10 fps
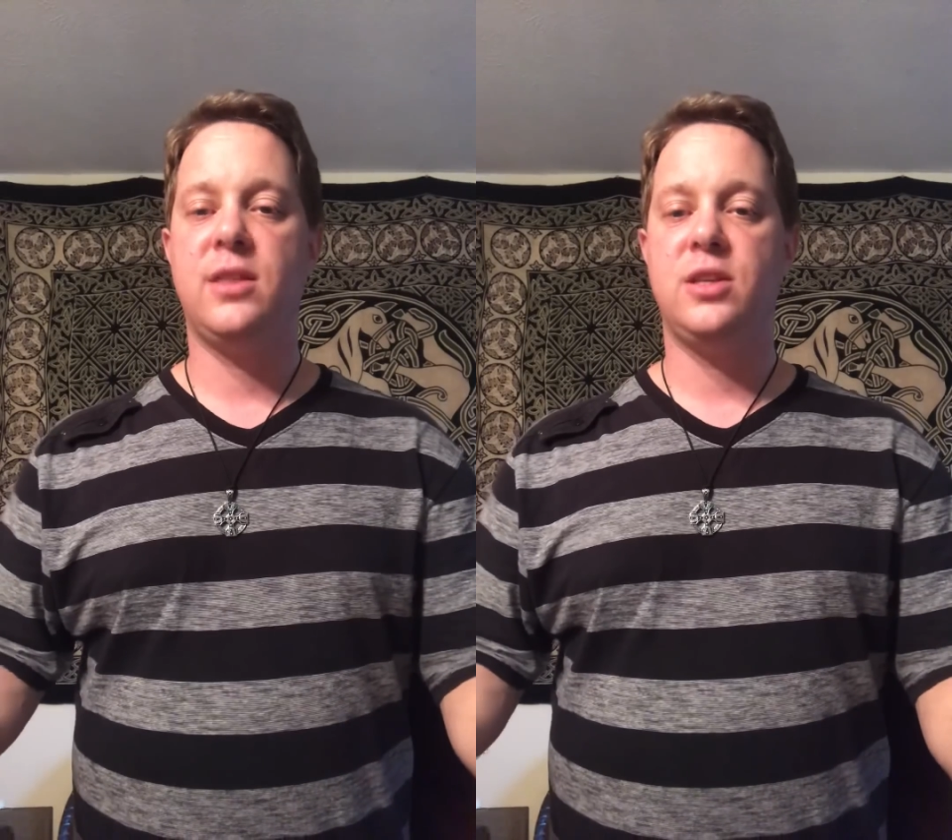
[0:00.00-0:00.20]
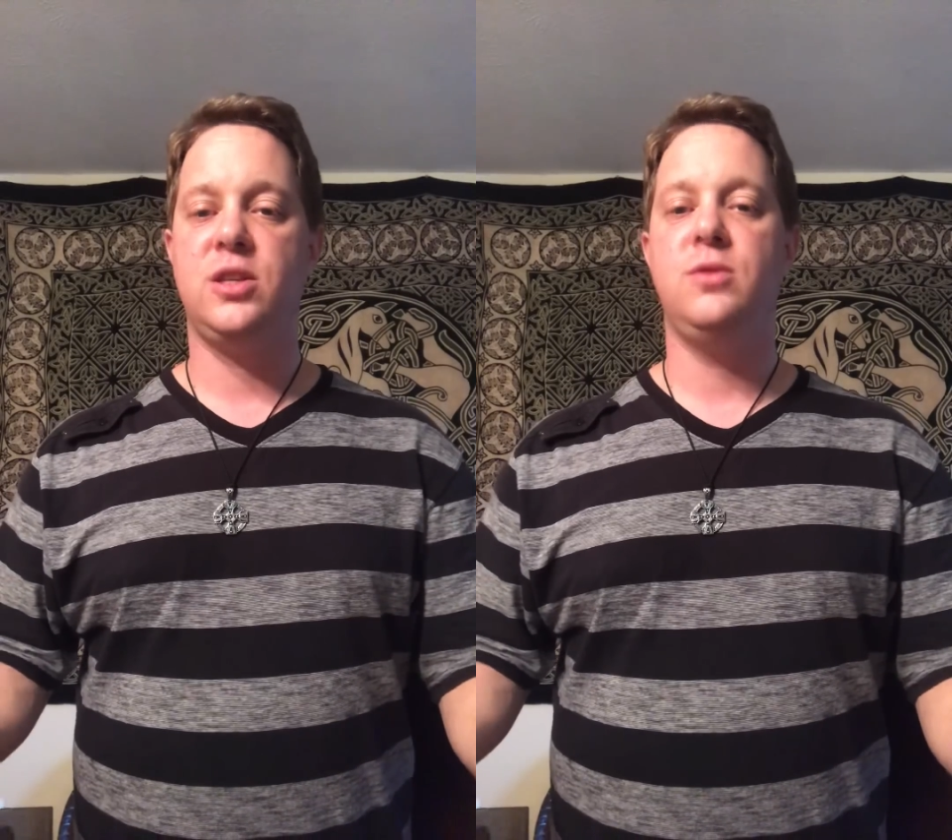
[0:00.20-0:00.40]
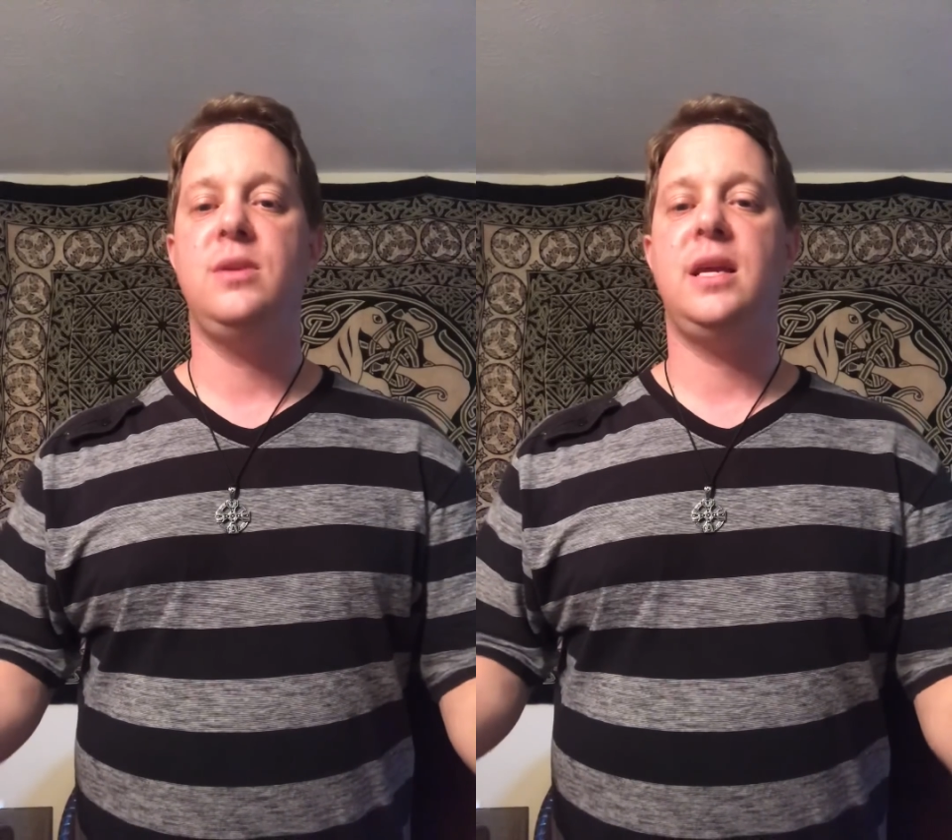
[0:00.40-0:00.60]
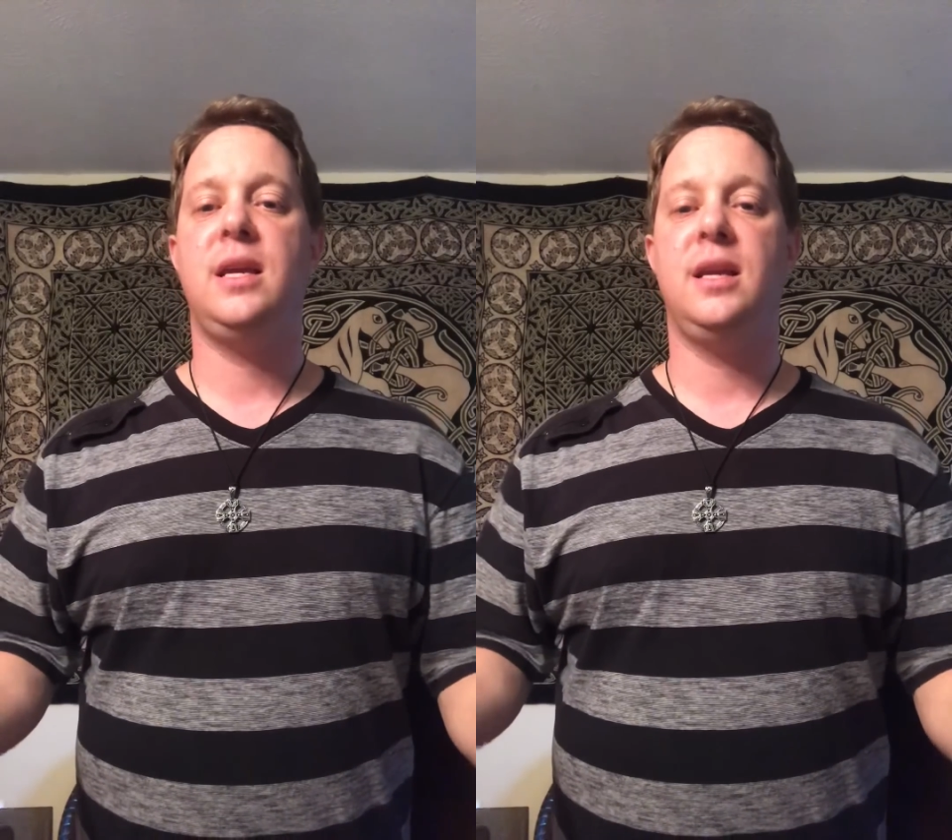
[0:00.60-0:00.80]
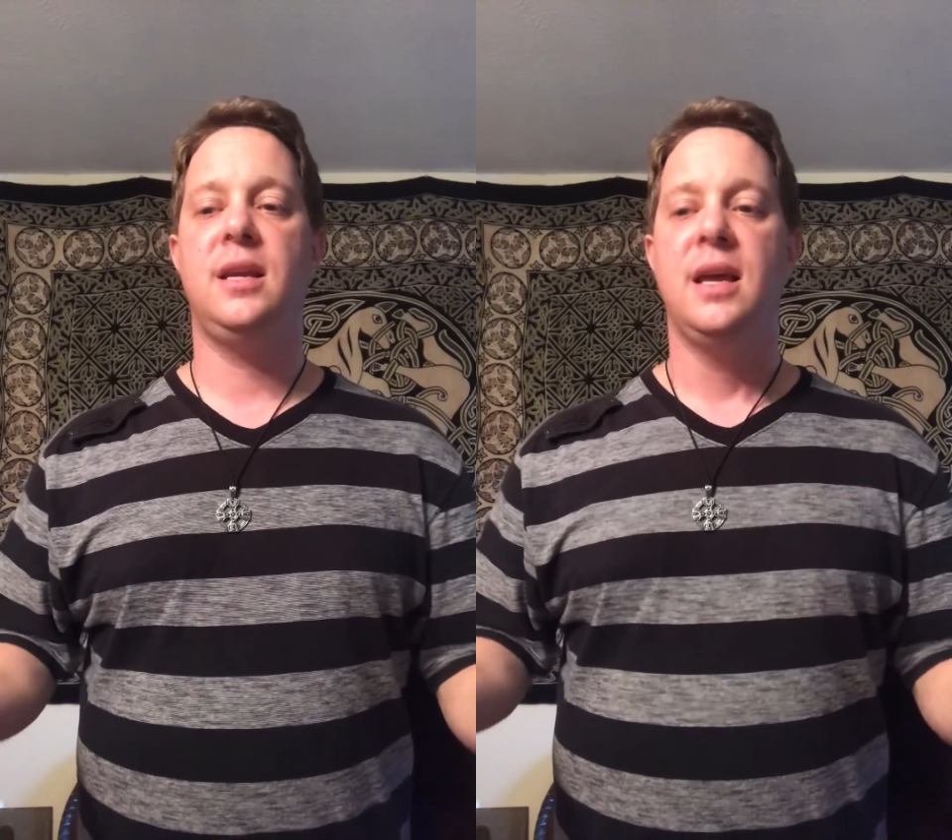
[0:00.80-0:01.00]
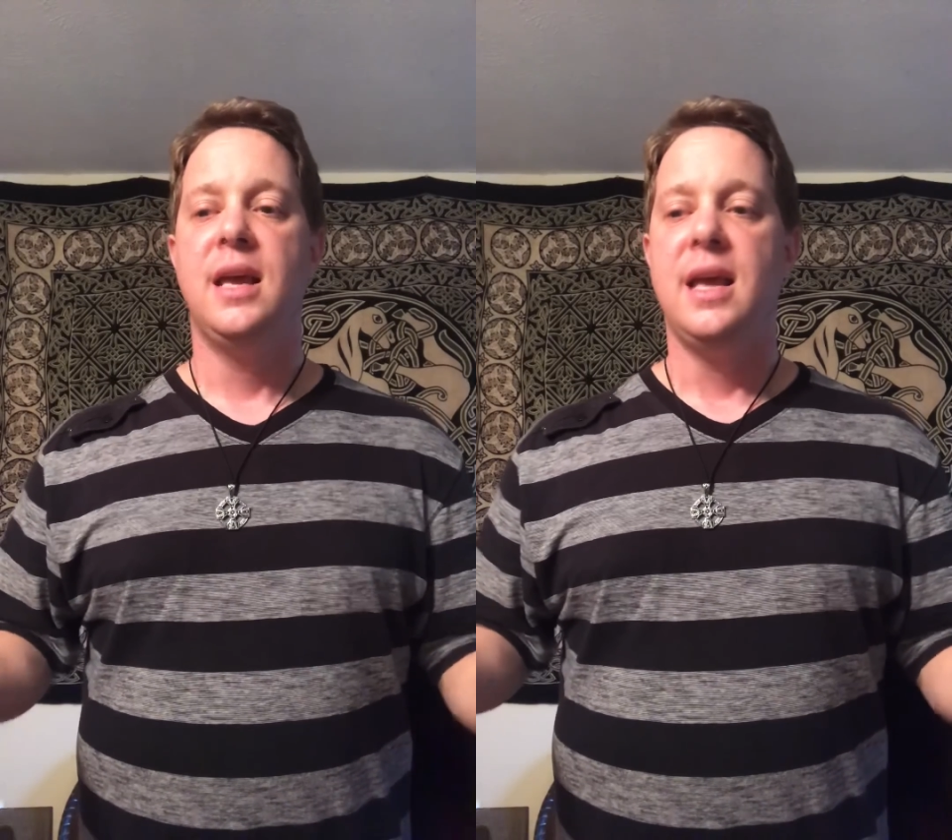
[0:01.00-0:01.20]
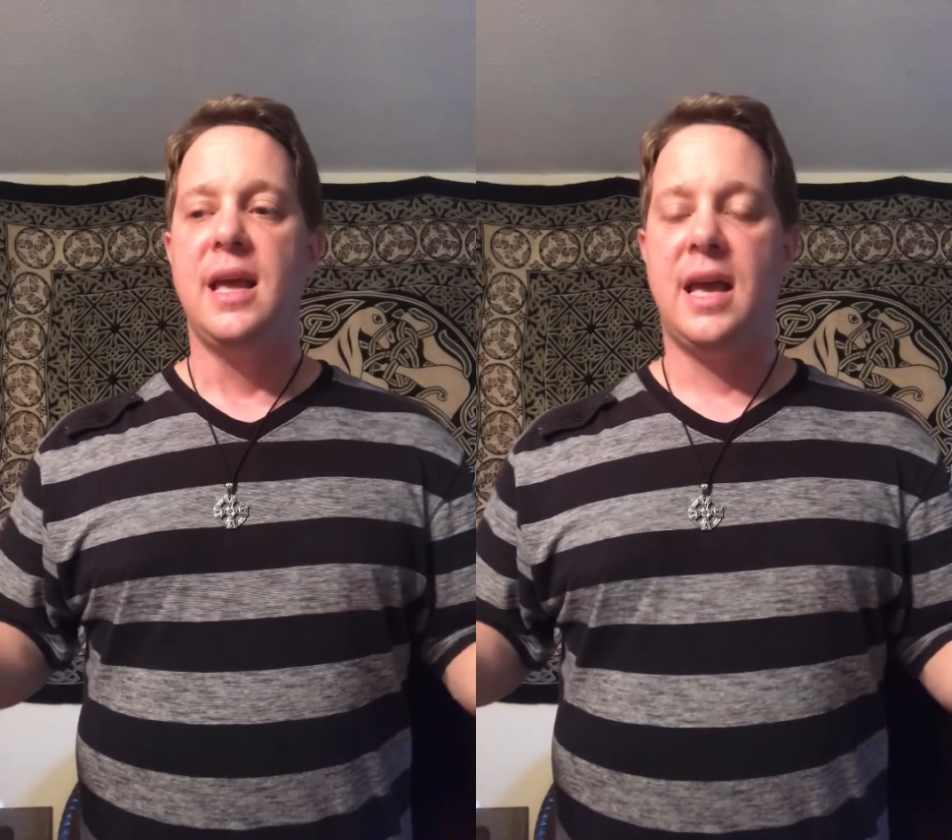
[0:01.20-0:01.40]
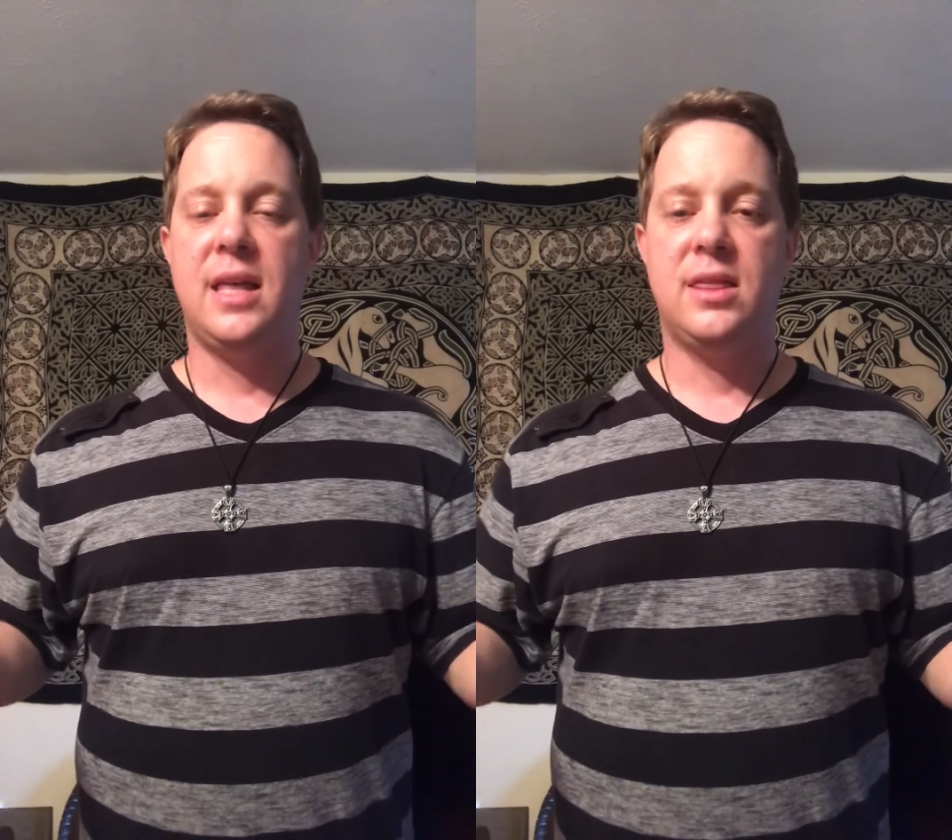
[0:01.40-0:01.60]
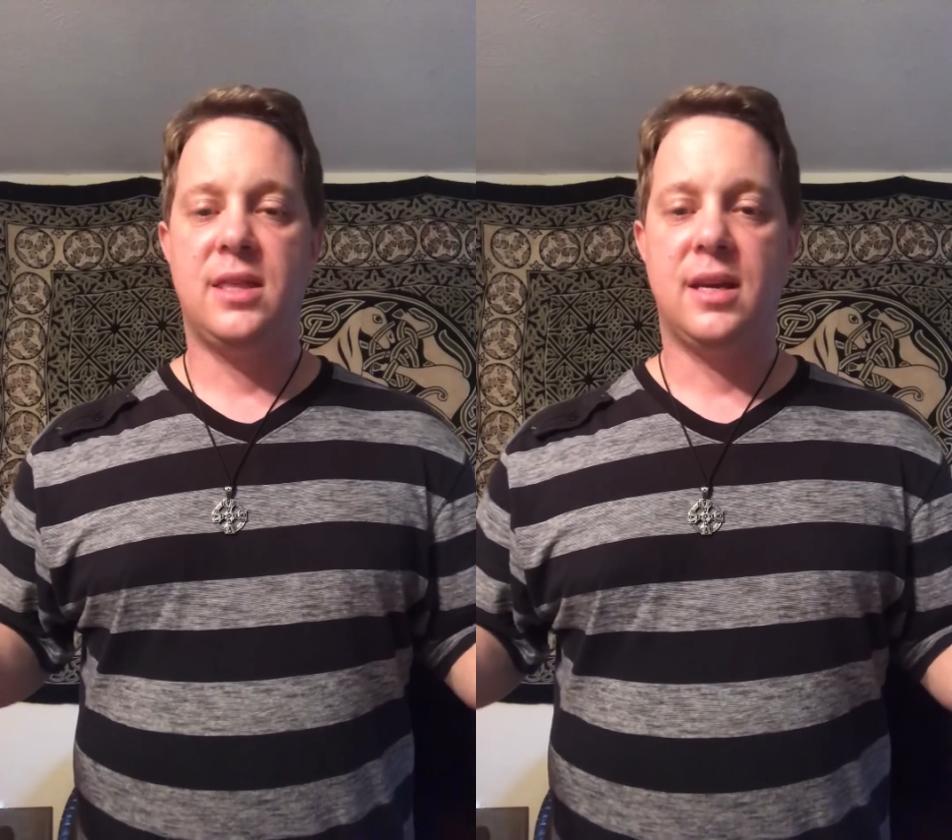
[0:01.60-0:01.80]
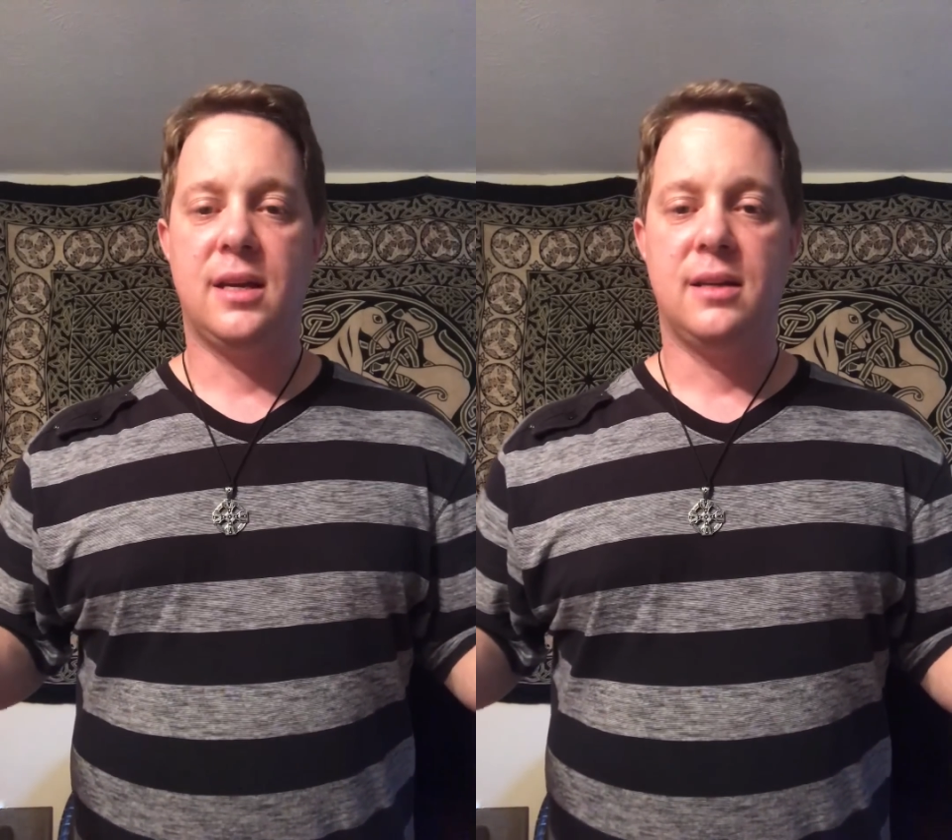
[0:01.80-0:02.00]
that you need and
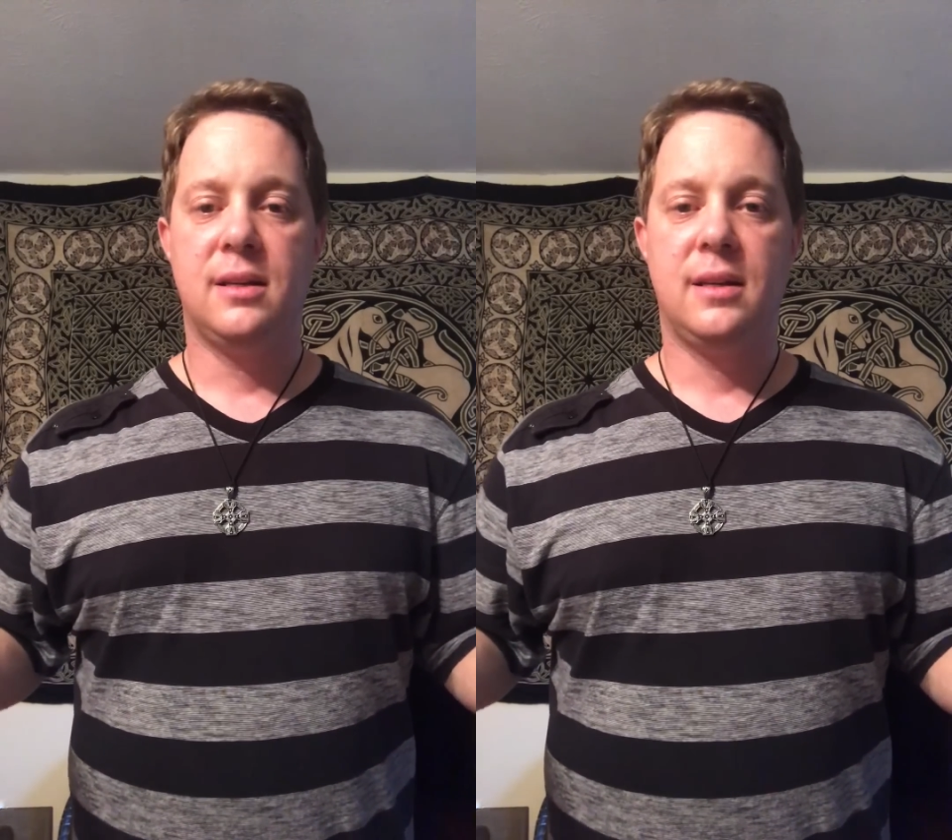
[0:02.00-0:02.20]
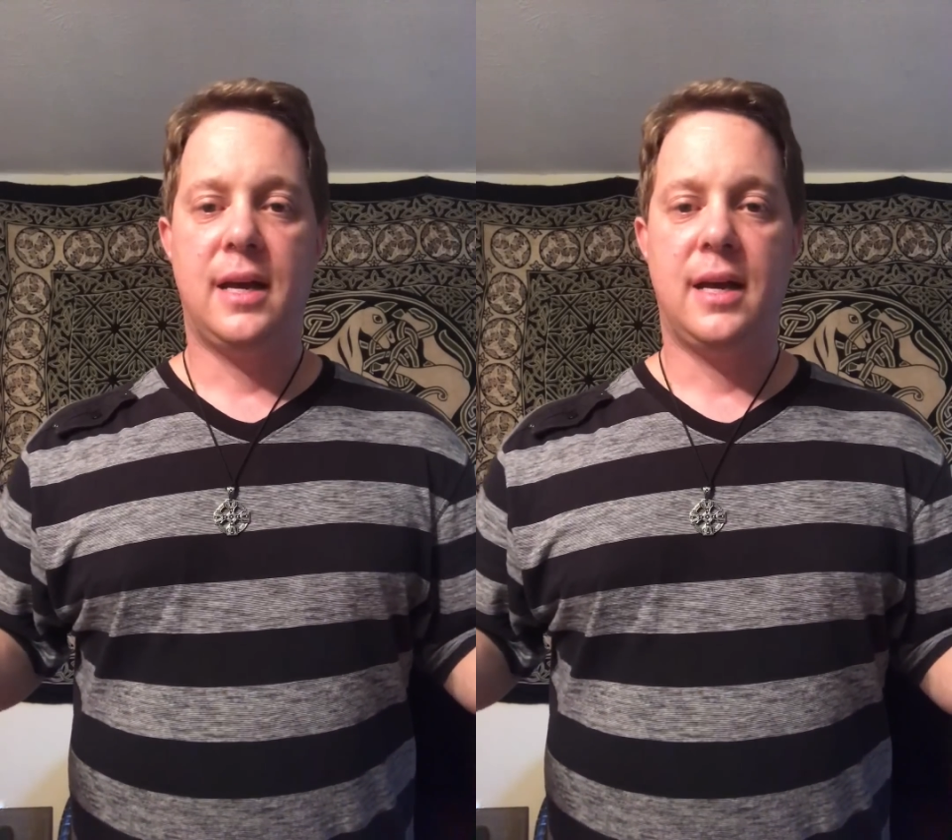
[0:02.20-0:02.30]
the